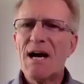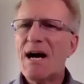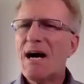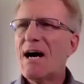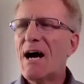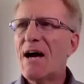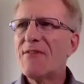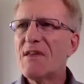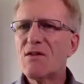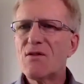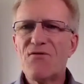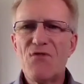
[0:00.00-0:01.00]
I
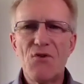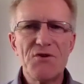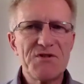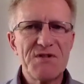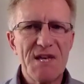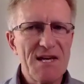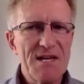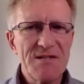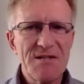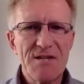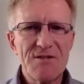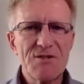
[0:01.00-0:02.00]
think the first thing
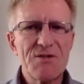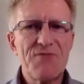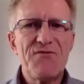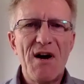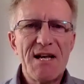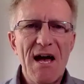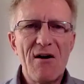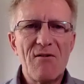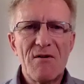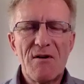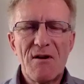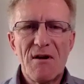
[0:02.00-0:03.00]
is just to find out